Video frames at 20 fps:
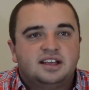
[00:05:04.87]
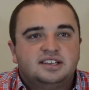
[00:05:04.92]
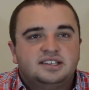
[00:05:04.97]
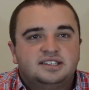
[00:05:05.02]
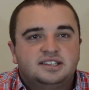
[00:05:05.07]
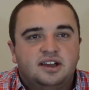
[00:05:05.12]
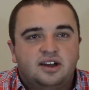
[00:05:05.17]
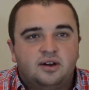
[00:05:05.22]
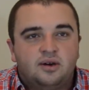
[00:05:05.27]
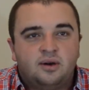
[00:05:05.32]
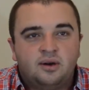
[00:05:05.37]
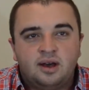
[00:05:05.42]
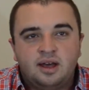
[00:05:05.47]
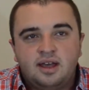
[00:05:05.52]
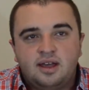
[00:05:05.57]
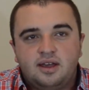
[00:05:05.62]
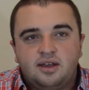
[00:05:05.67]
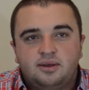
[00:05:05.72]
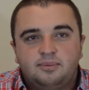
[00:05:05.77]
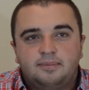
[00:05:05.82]
So
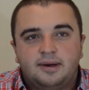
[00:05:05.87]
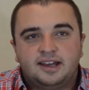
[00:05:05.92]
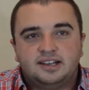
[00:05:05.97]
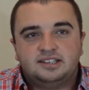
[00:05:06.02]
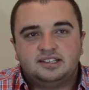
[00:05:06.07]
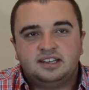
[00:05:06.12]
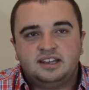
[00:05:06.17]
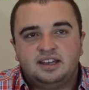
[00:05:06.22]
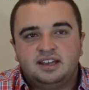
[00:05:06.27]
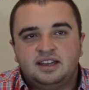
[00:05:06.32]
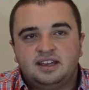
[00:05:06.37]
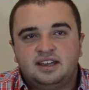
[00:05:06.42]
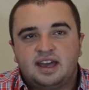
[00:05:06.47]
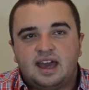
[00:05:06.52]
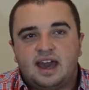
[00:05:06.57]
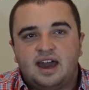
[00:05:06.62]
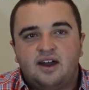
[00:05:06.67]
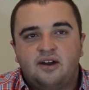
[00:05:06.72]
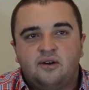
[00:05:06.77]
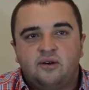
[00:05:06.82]
by seeing
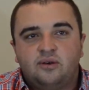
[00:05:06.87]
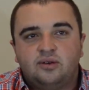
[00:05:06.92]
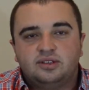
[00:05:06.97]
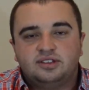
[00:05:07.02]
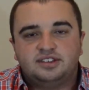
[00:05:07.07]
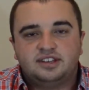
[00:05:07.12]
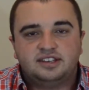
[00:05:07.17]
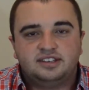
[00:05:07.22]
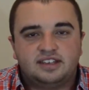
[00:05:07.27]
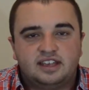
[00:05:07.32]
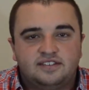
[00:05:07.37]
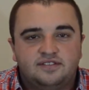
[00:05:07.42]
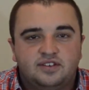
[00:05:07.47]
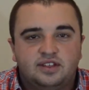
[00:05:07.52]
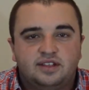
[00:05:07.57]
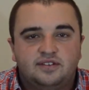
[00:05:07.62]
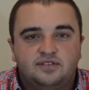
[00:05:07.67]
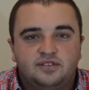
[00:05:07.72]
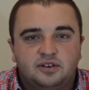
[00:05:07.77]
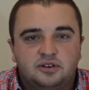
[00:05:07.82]
how successful
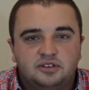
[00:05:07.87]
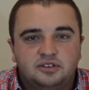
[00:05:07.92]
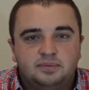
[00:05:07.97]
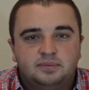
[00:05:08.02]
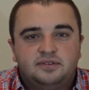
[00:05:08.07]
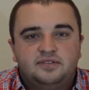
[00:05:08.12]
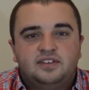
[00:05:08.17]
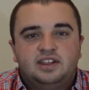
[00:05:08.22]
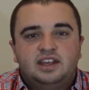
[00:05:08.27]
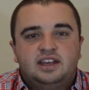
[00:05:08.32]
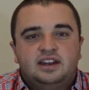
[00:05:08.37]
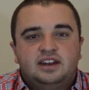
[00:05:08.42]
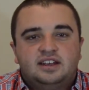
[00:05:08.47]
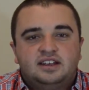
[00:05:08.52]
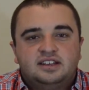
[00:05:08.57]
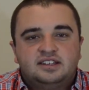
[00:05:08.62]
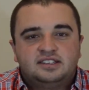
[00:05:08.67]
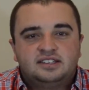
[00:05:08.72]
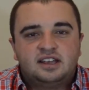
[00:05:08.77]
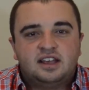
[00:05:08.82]
the Frozen Pavilion
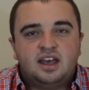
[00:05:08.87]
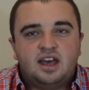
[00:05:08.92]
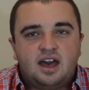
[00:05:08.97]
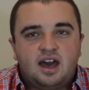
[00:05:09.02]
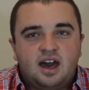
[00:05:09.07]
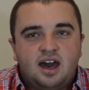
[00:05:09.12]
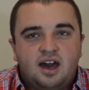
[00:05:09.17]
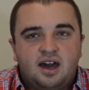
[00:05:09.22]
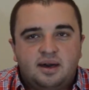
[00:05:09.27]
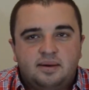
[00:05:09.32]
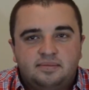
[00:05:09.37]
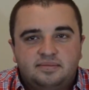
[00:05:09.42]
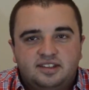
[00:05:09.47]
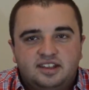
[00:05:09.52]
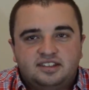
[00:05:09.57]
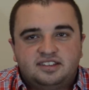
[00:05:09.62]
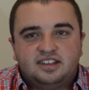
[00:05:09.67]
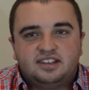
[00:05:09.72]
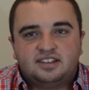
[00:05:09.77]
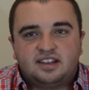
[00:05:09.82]
is,
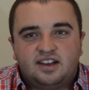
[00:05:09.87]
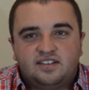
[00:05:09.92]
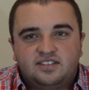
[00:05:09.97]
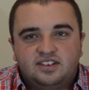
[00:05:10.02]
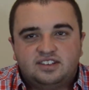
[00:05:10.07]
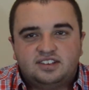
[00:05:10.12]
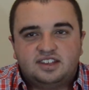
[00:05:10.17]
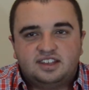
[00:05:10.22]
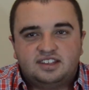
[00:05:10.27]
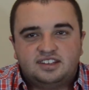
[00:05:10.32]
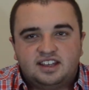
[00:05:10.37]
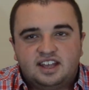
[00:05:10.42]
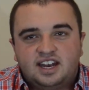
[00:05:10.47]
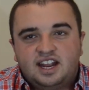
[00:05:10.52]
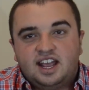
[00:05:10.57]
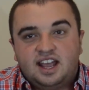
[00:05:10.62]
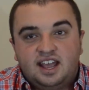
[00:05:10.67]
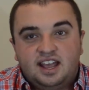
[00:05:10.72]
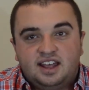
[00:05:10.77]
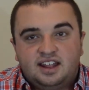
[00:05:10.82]
Disney's obviously said,
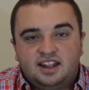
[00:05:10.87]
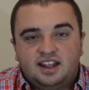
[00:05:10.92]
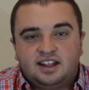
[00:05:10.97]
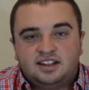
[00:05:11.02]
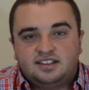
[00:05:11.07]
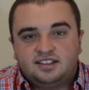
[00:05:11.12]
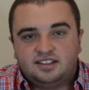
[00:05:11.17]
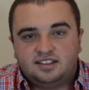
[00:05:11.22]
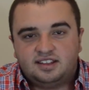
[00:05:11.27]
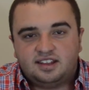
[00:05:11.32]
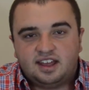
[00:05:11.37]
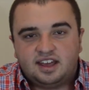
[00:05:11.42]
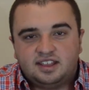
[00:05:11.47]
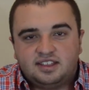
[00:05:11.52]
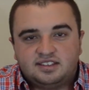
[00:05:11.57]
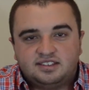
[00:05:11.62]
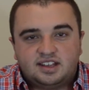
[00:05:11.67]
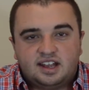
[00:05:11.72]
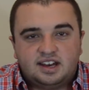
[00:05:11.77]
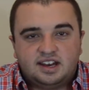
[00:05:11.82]
hey, let's take
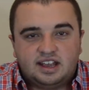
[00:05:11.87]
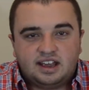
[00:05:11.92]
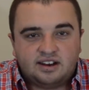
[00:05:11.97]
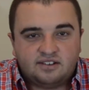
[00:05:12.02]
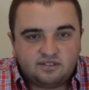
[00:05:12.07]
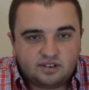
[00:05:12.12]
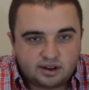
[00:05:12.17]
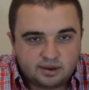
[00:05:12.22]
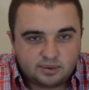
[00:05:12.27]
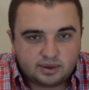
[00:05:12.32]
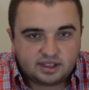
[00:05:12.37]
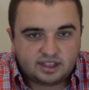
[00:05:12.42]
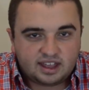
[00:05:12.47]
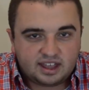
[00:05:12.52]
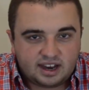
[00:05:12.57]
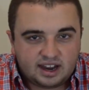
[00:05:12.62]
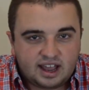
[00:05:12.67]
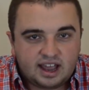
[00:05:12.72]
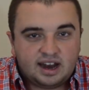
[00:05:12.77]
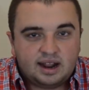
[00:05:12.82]
this idea and run with
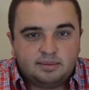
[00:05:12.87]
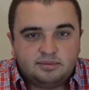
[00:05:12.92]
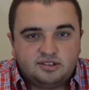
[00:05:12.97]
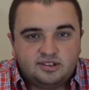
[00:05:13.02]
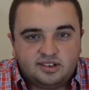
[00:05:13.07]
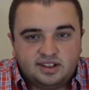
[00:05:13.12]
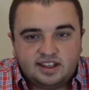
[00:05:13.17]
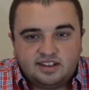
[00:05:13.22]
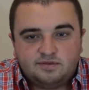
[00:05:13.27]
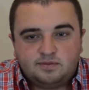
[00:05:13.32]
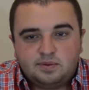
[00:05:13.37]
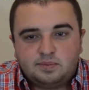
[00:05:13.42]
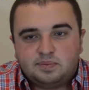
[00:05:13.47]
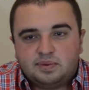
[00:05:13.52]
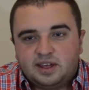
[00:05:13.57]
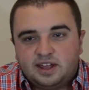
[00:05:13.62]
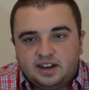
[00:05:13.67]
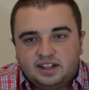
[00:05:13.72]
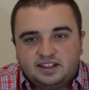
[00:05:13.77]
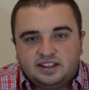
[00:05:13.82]
it. And I'm sure they've been
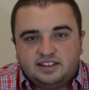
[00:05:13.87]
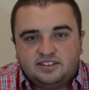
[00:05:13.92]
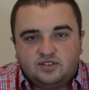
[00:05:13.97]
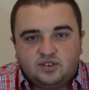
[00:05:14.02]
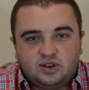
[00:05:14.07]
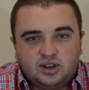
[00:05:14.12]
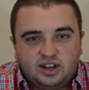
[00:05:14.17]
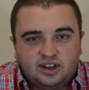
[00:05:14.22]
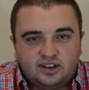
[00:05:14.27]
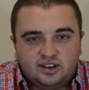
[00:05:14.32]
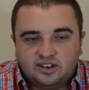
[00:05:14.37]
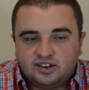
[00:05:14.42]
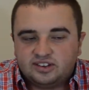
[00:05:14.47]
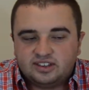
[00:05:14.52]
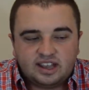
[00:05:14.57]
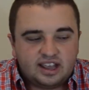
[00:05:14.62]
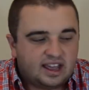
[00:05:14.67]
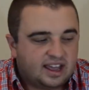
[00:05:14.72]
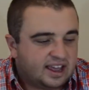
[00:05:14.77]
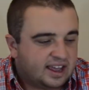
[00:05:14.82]
planning this for
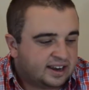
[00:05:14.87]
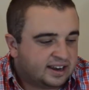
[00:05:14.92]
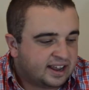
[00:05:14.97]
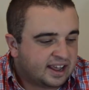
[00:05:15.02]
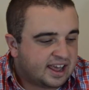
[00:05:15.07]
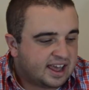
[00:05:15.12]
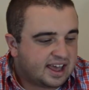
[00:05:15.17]
years, and